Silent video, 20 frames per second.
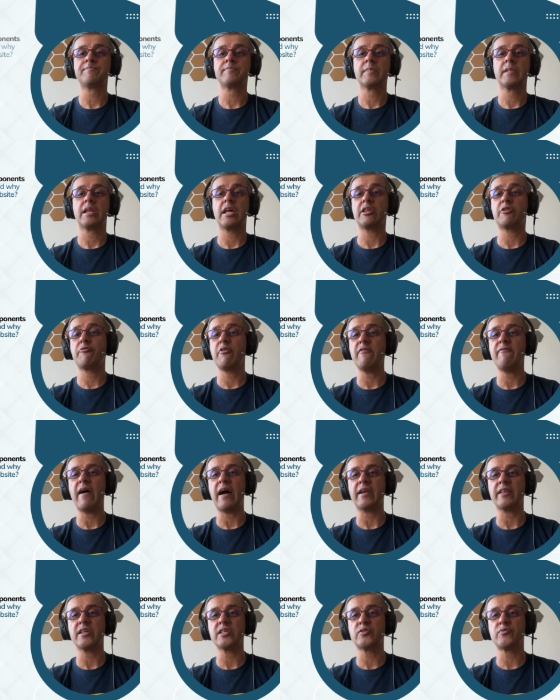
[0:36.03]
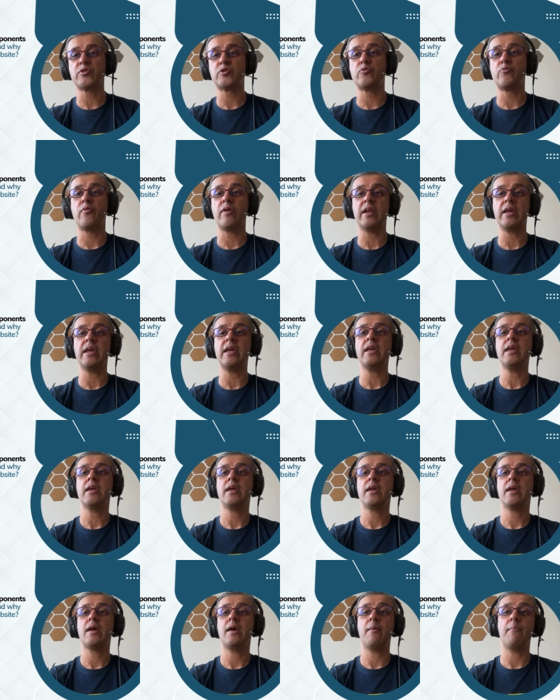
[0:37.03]
there are three factors which really
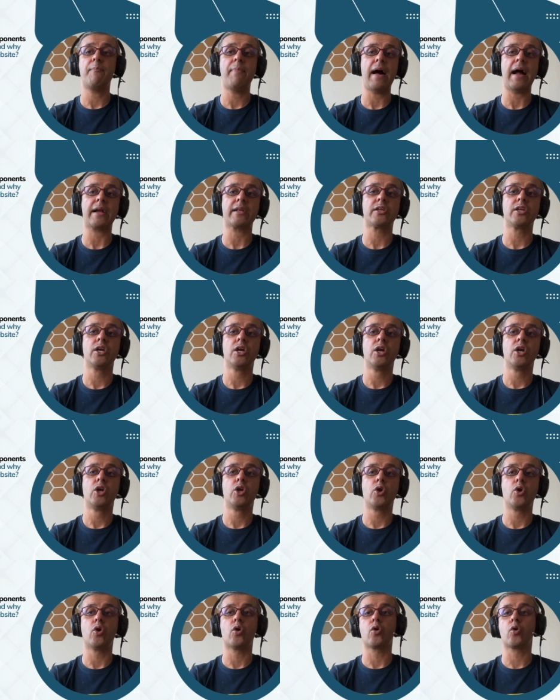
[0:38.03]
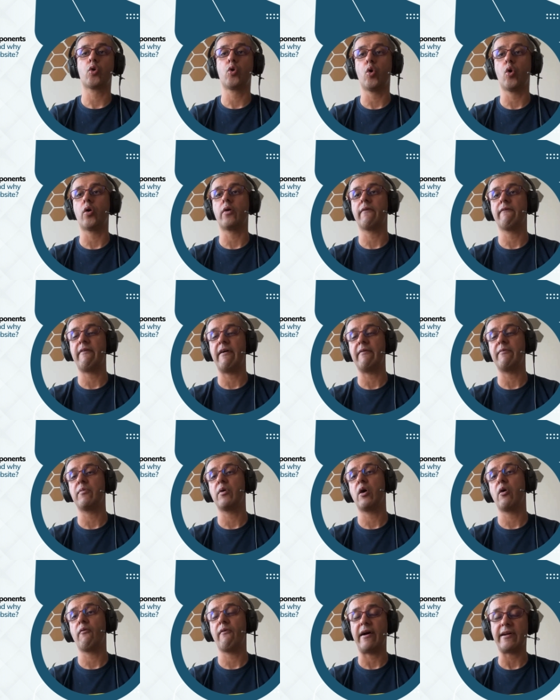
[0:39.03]
impact your core web
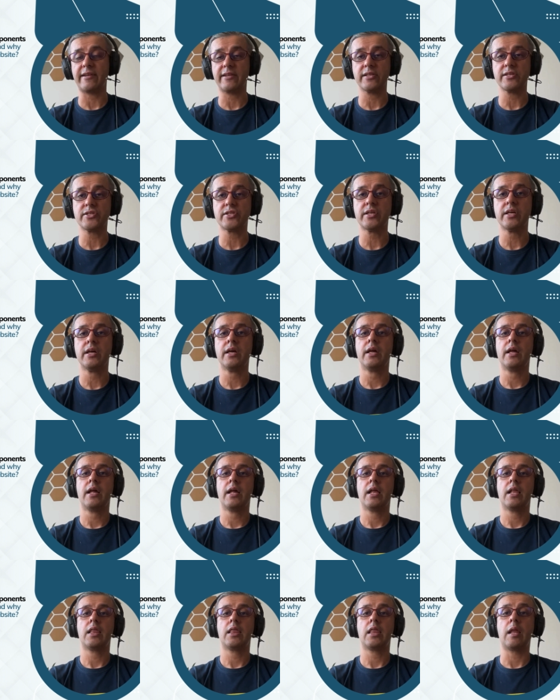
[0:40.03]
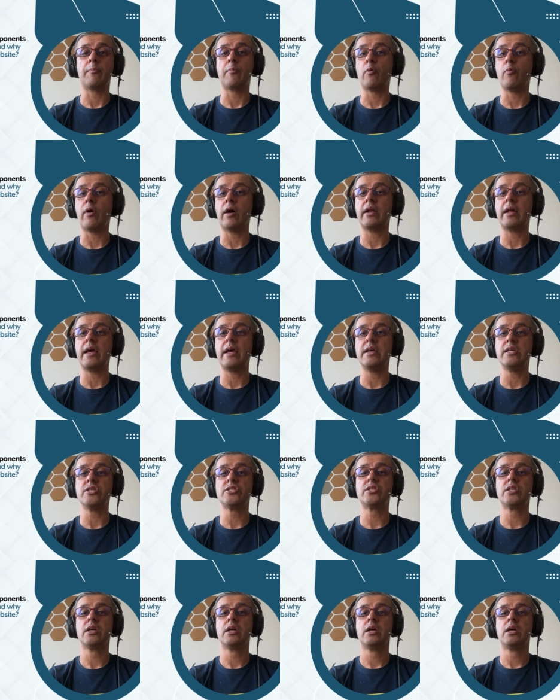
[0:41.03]
vitals. Number one
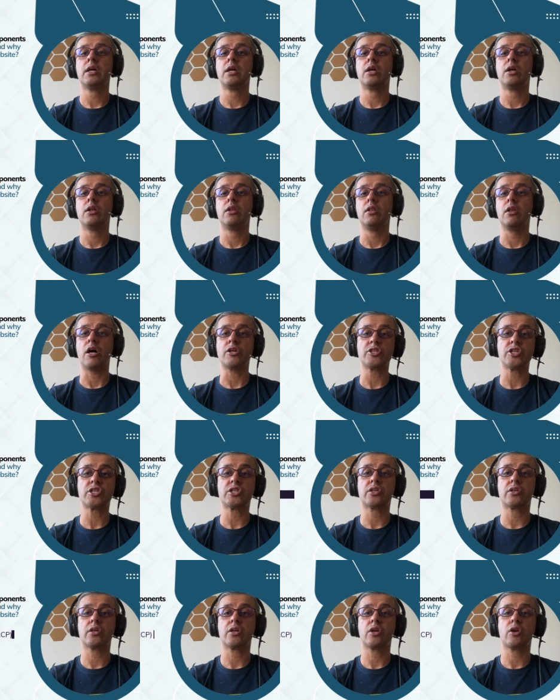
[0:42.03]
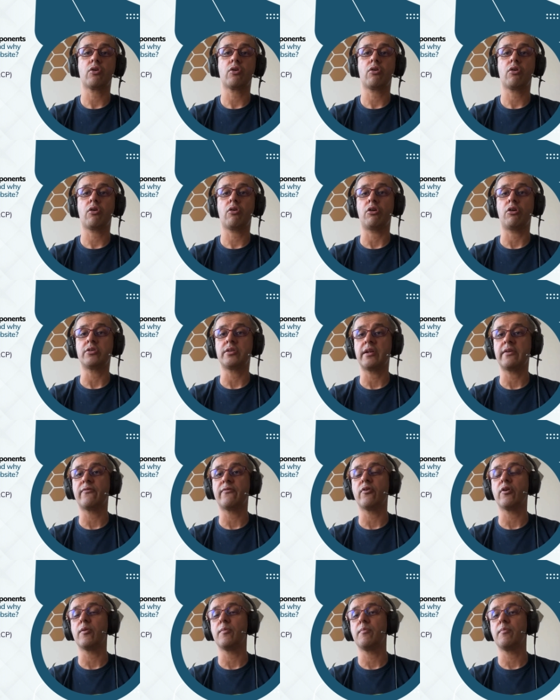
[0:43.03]
is largest
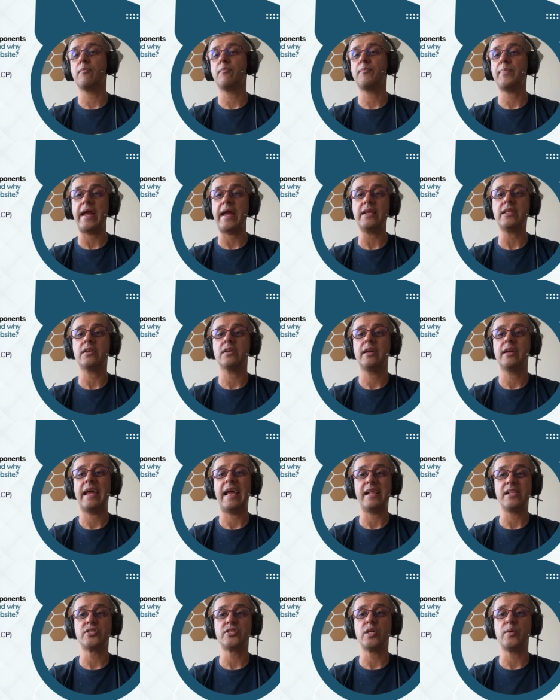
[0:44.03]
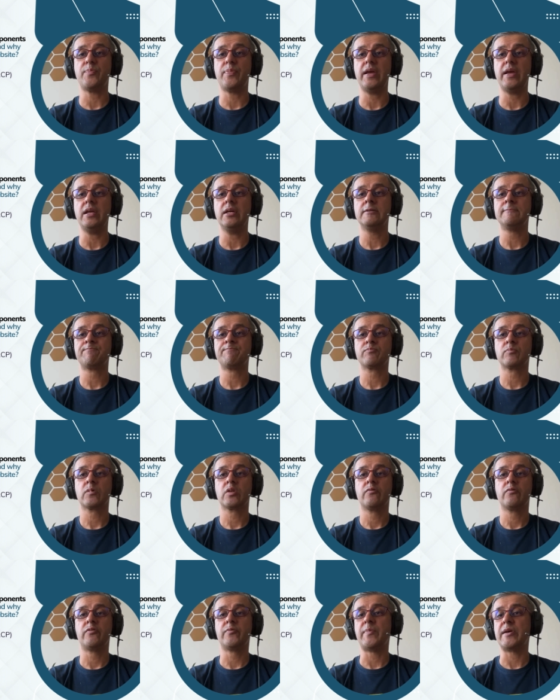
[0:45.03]
contentful paint, LCP,
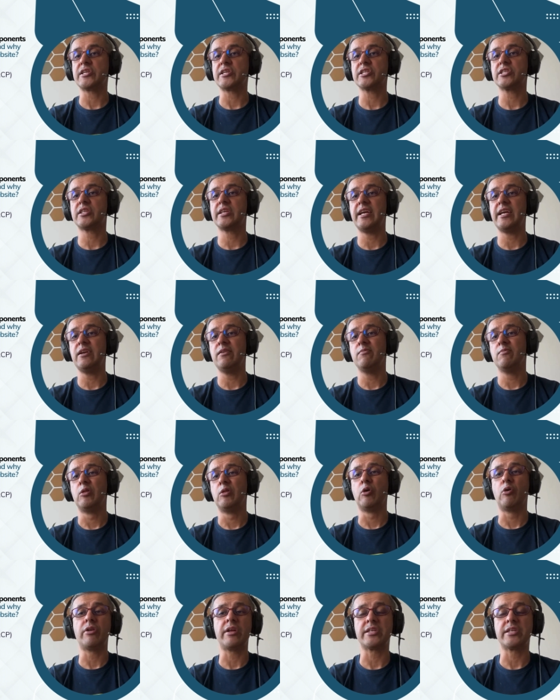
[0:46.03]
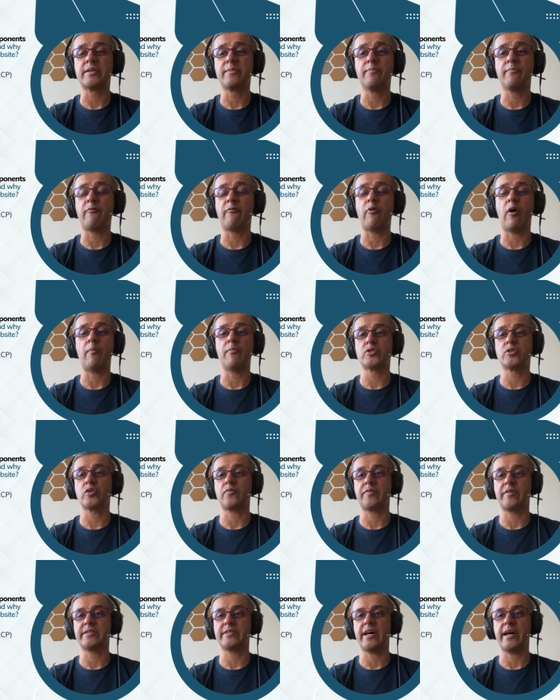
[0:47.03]
which measures the loading performance of
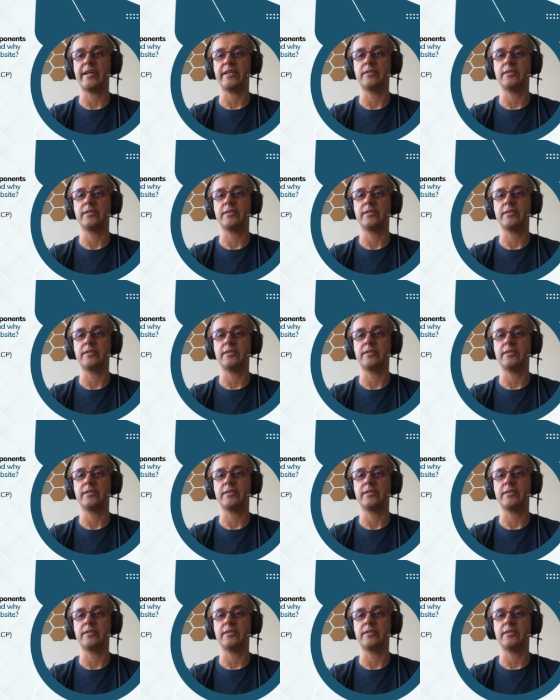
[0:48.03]
your site.